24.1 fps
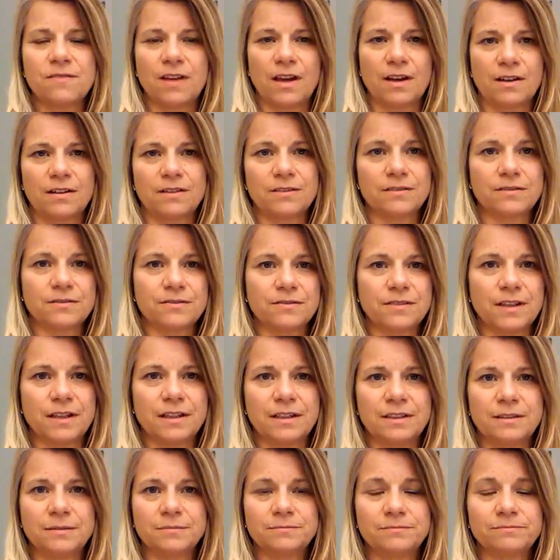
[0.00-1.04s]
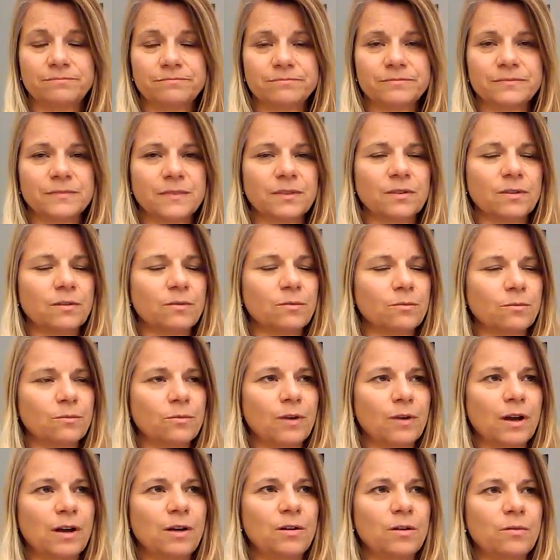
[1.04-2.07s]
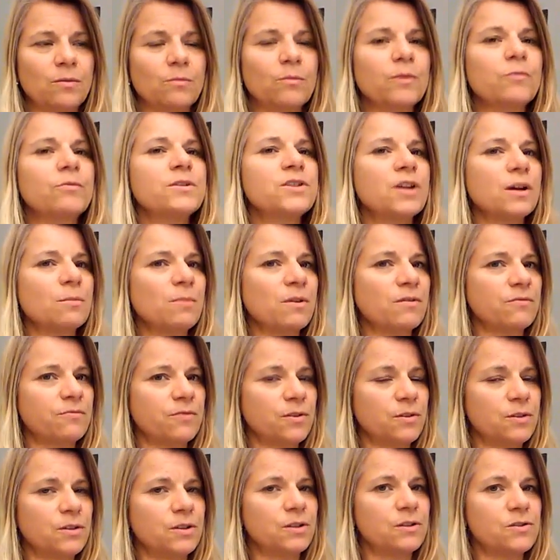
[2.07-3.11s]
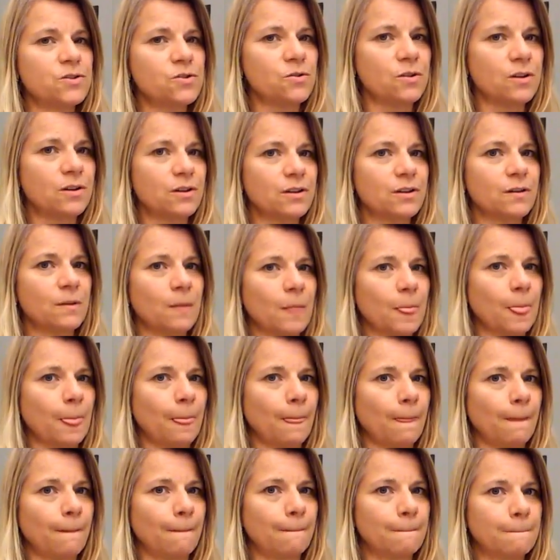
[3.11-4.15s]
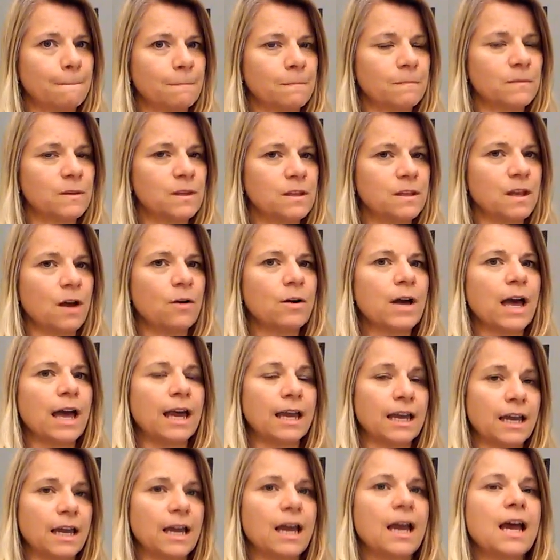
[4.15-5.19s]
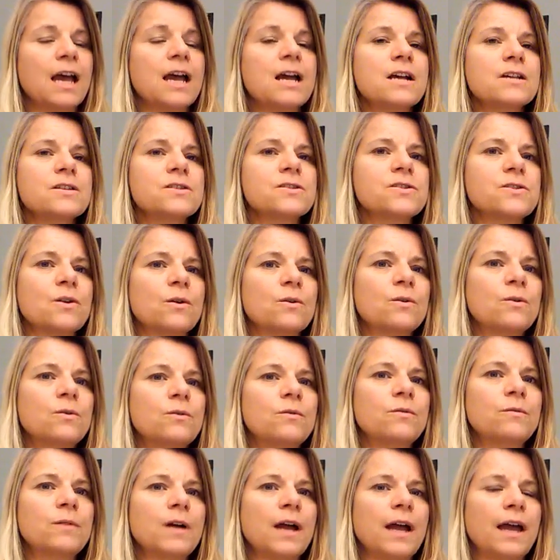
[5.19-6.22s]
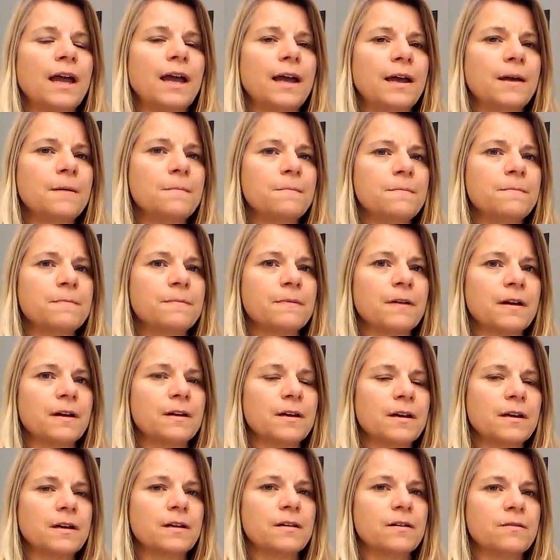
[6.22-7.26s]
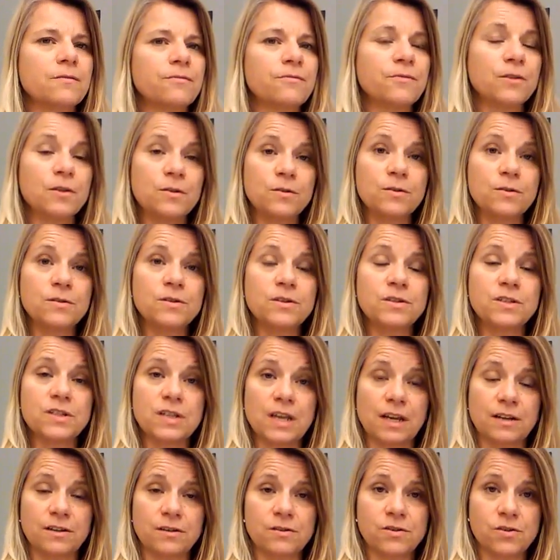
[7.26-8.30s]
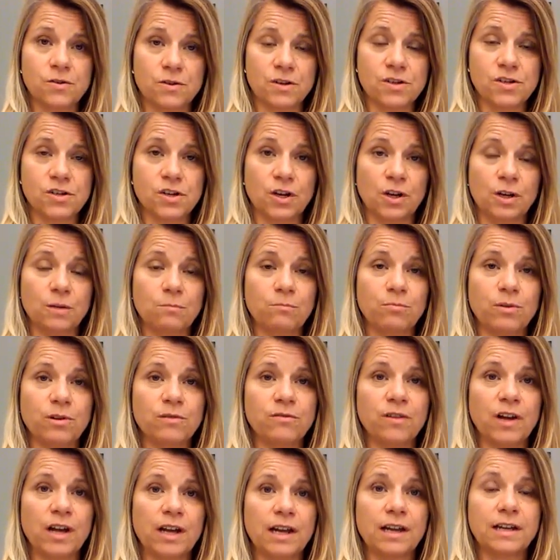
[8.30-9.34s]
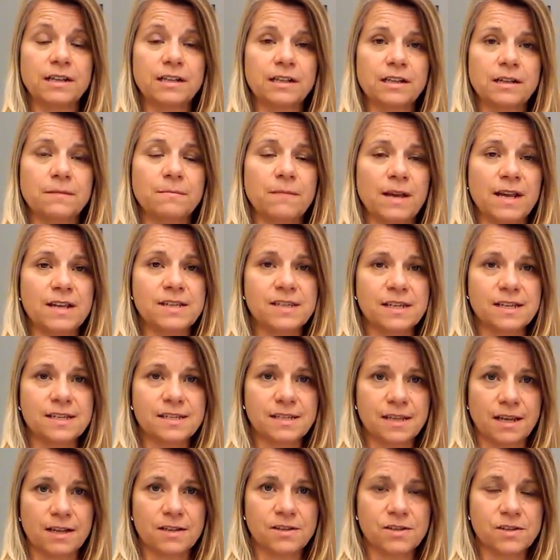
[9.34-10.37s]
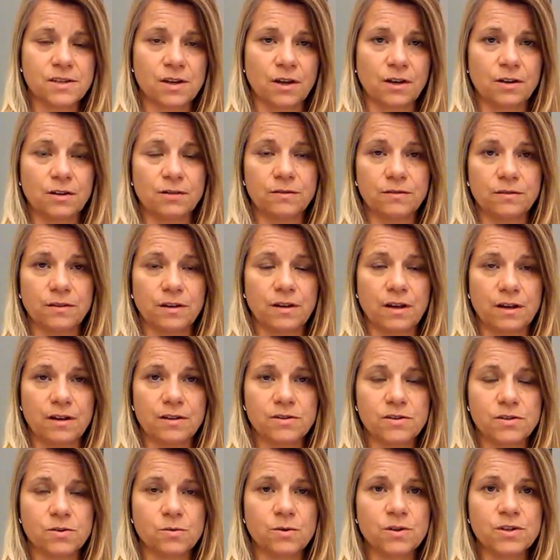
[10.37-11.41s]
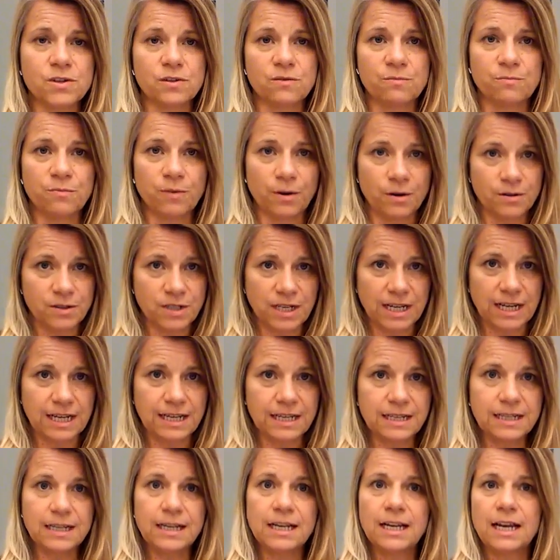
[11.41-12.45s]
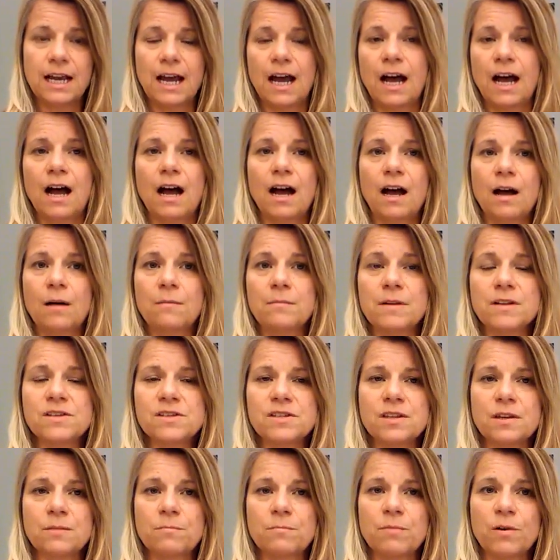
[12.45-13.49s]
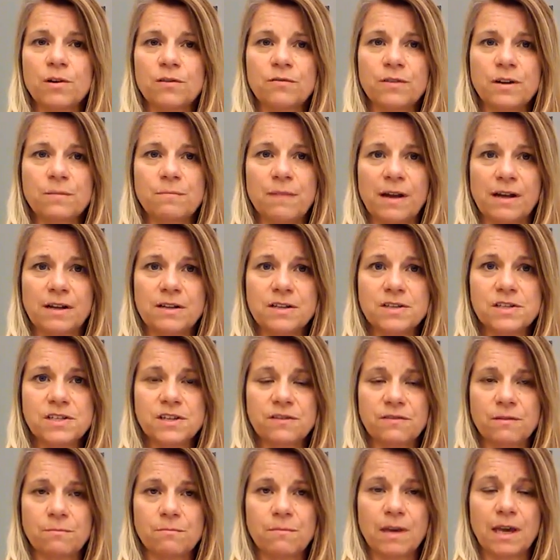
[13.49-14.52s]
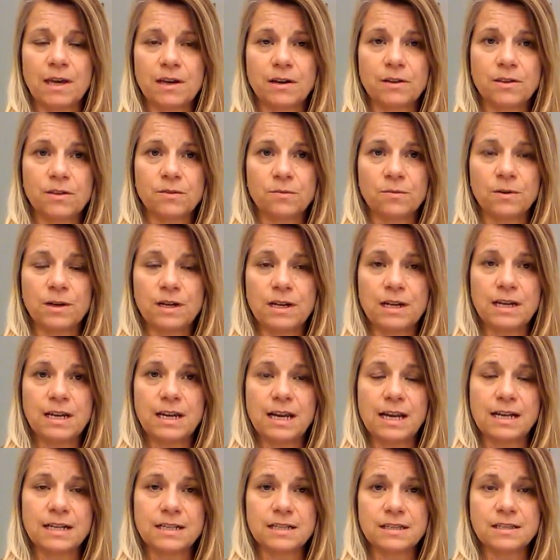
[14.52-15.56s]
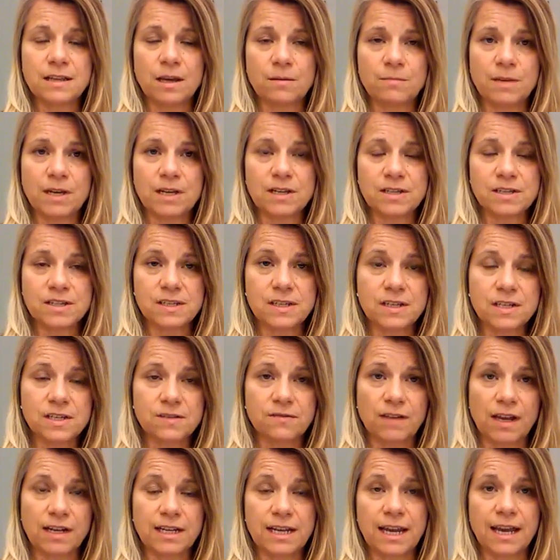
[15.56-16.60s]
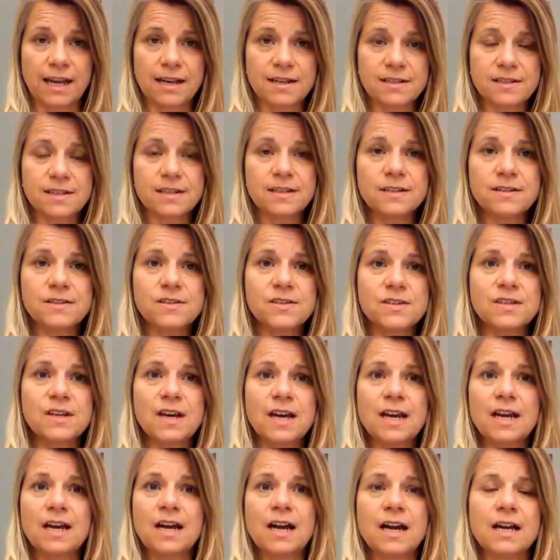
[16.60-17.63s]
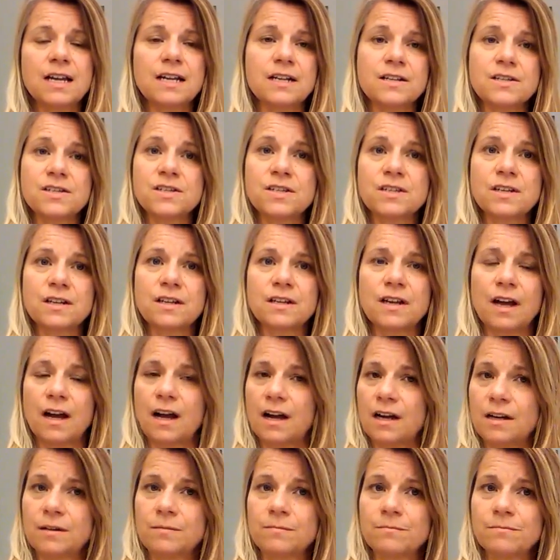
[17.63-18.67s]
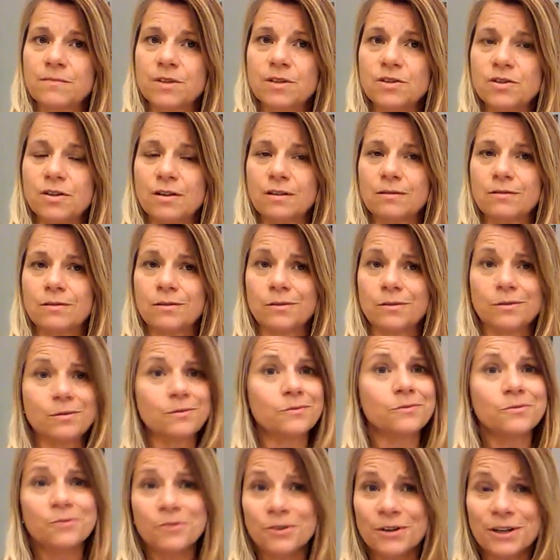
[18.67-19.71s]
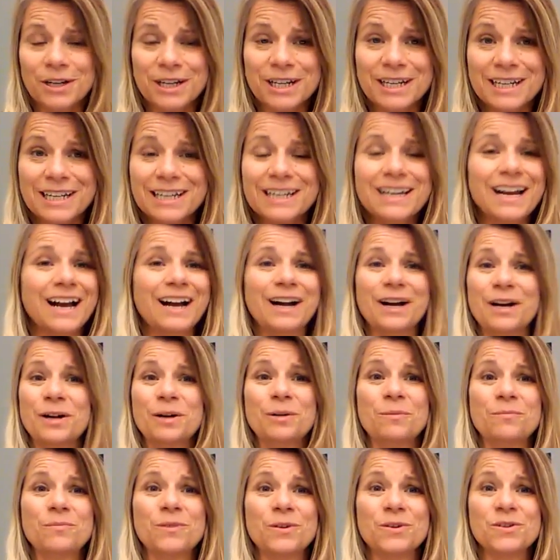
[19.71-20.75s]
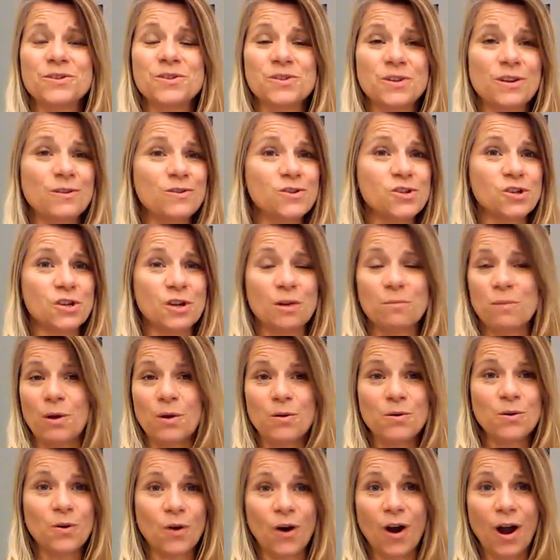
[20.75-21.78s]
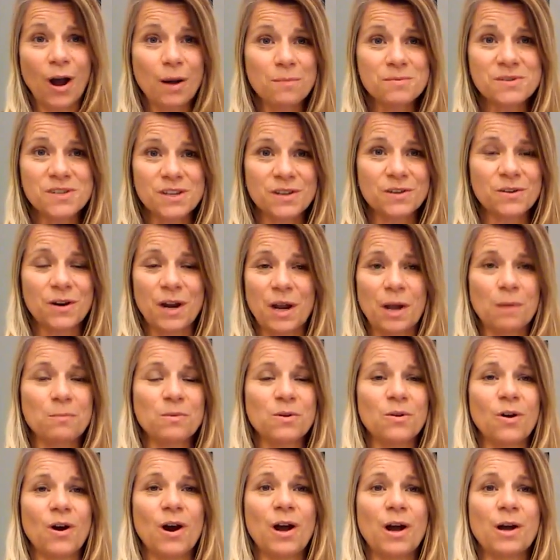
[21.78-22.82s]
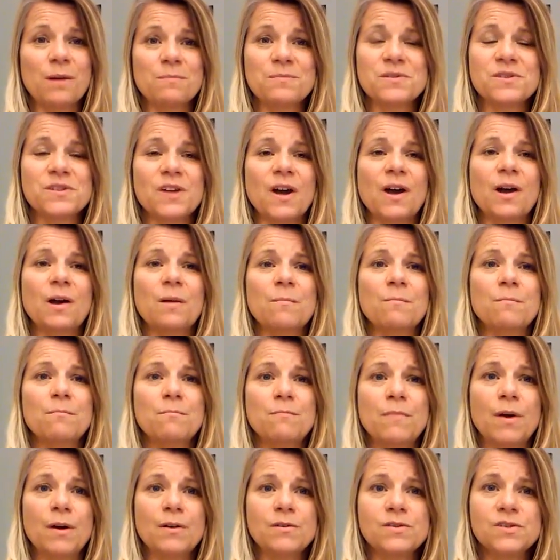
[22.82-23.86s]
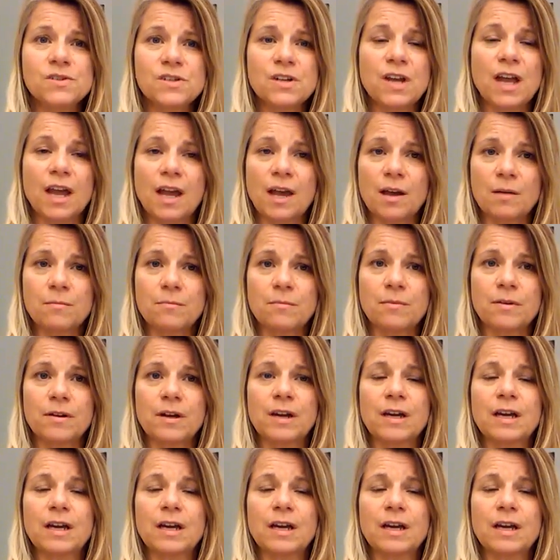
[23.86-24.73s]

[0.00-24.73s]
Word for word: of health. Um, well, if we talk about food and nutrition, can you just list five of them? Okay. So hemp foods and nutrition provide mm -hmm. an amazing sense of uh, source of protein. Um, it's the perfect balance of omega three and omega six fatty acids. It's um, gluten free. Um, there's no GMO crops that are hemp crops. Um, most hemp